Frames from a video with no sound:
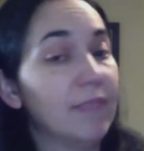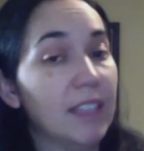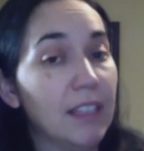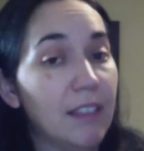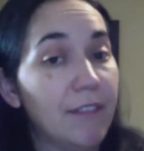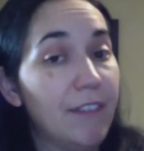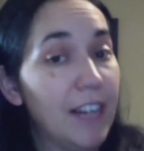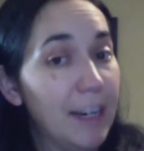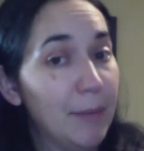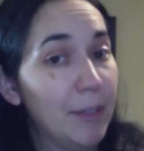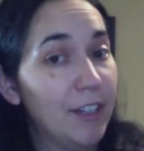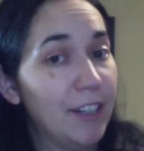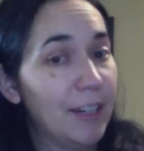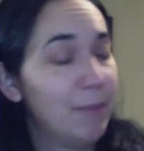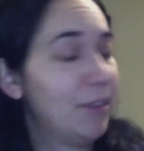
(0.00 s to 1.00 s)

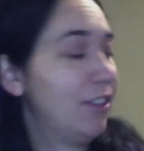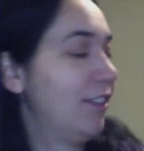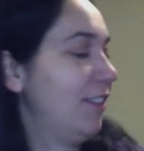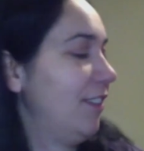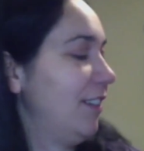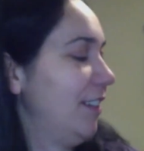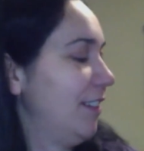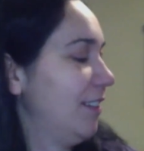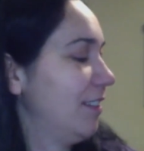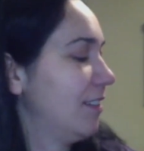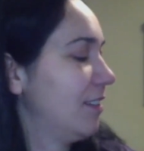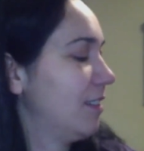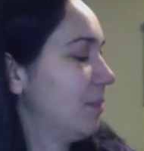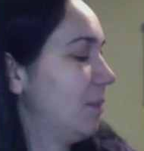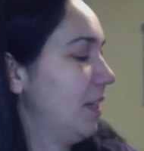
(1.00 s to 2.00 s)
fiber I'm currently
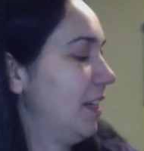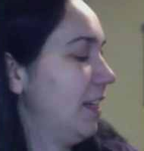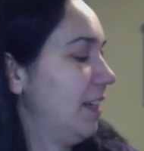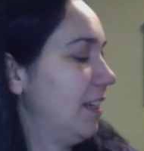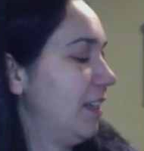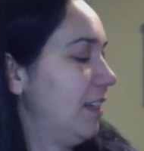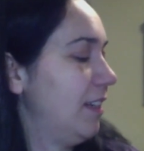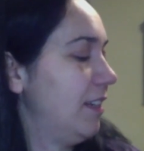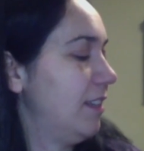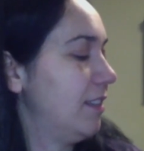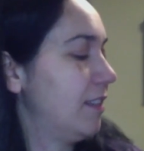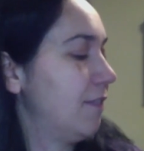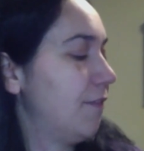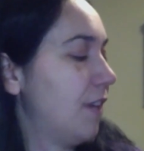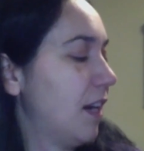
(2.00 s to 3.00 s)
spinning
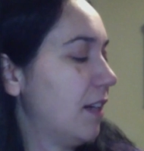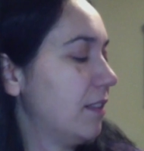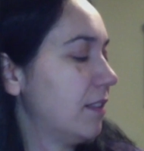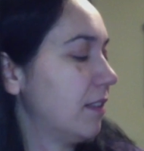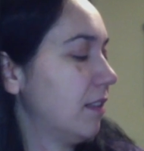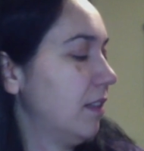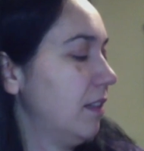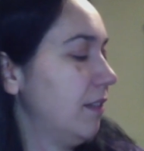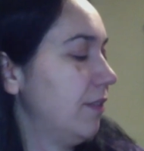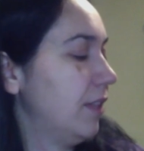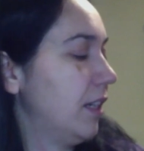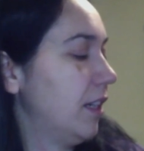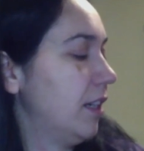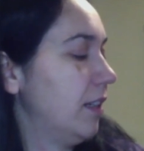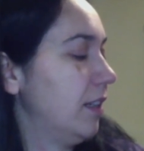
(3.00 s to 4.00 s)
is Foxglove
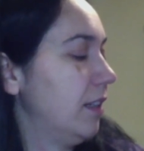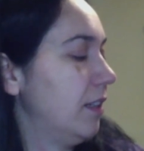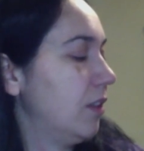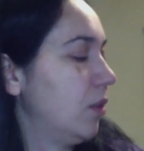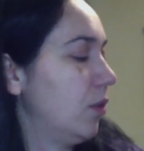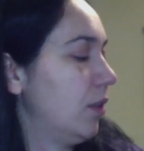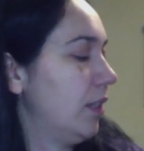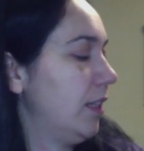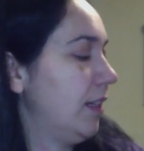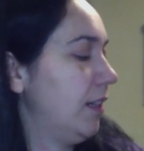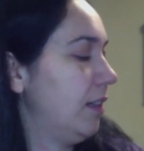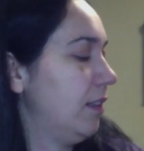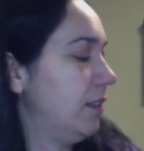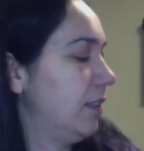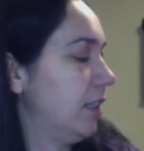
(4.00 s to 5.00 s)
Carded
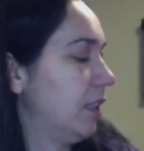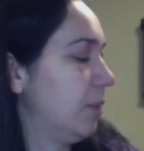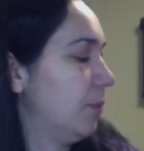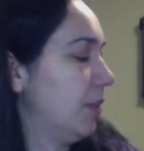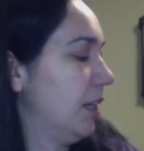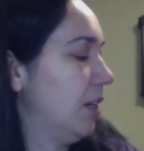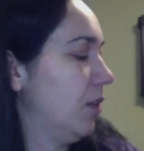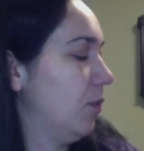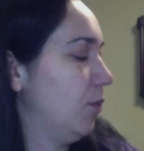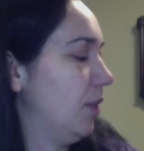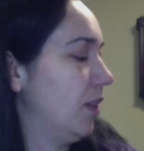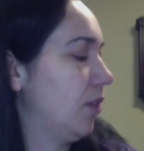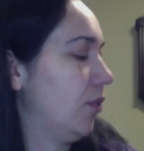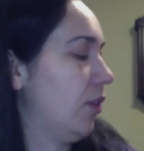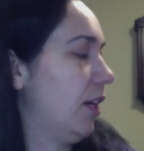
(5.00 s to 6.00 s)
Corriedale Dark Brown
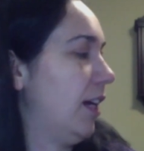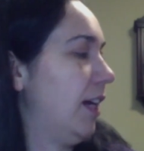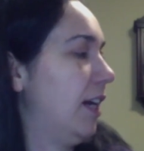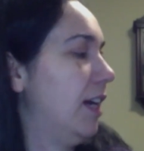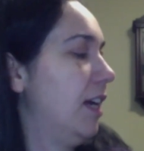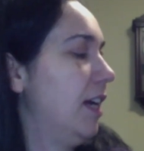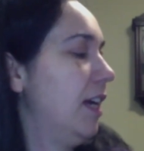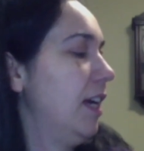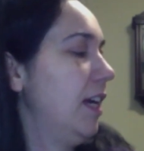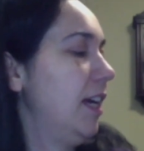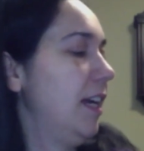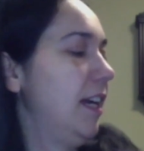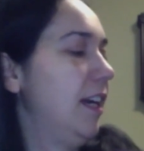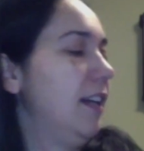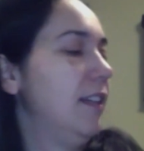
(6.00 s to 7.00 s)
with Gray,
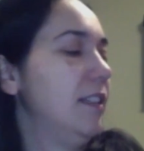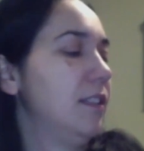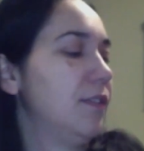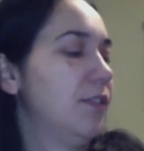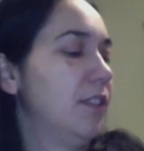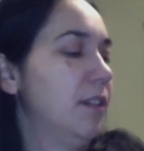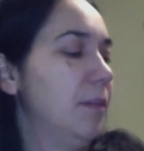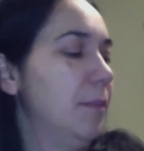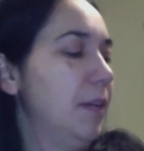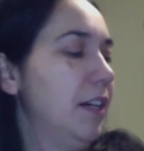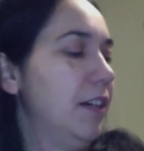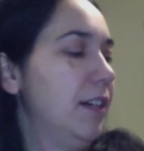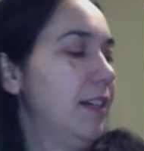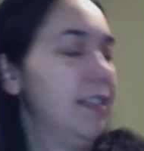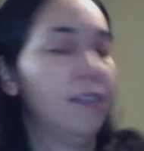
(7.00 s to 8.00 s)
and it's from
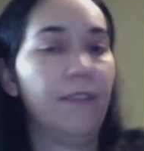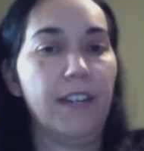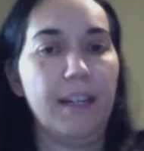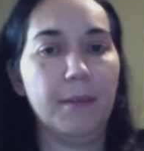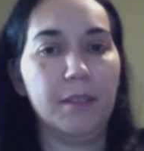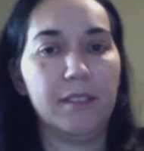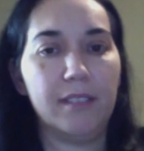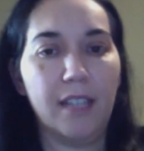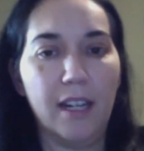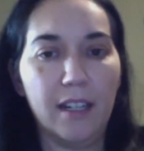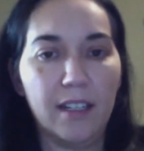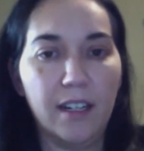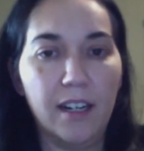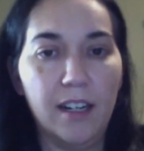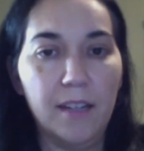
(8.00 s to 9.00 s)

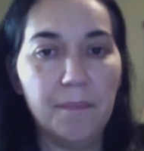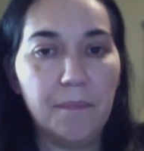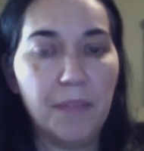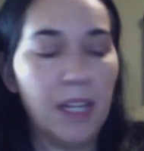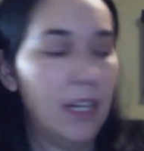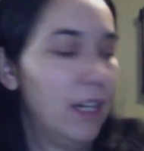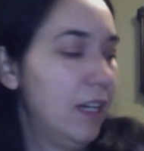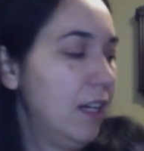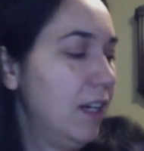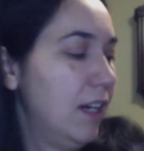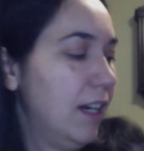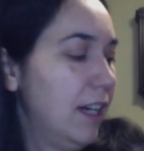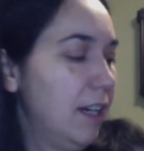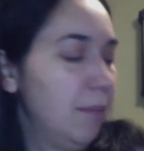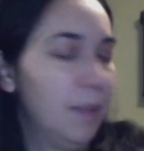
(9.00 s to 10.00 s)
ParadiseFibers.com.
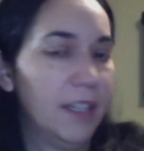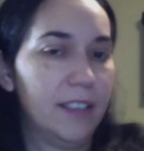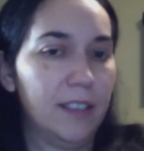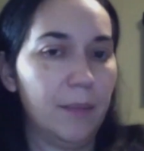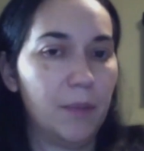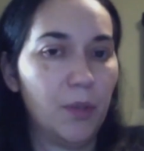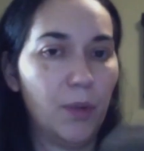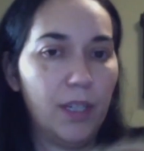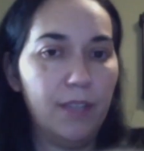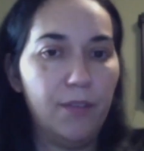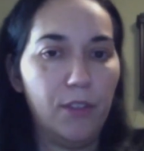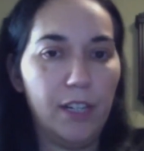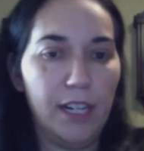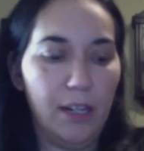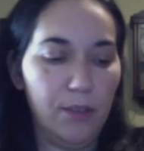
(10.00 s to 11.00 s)
I picked up
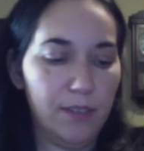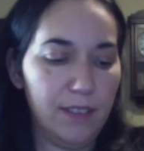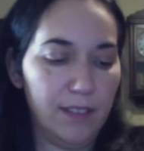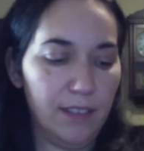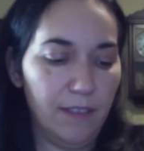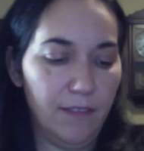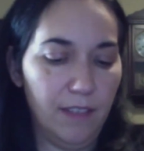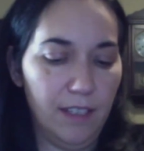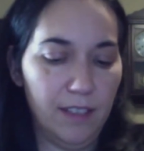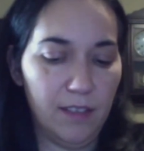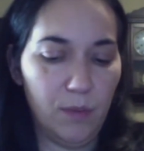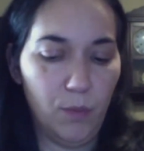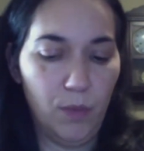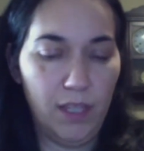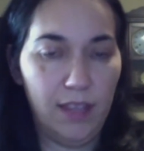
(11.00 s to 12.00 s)
24 ounces of
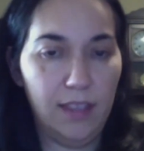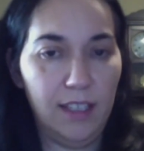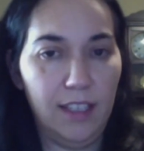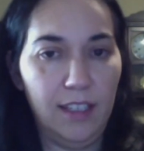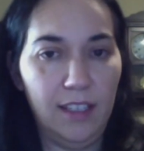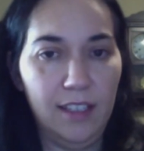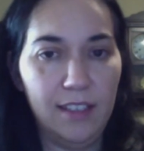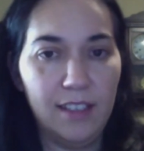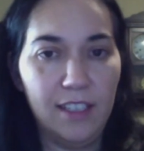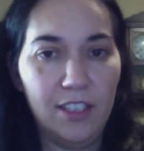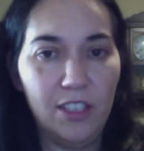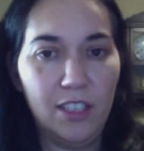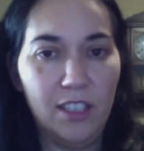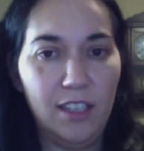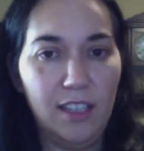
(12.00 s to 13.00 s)
this with the
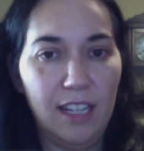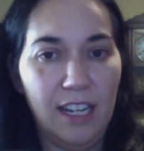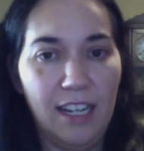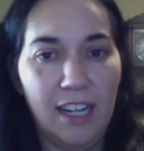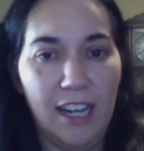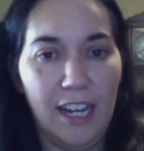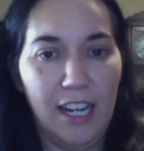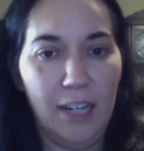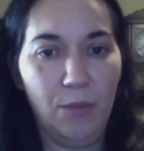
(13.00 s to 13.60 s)
intention that I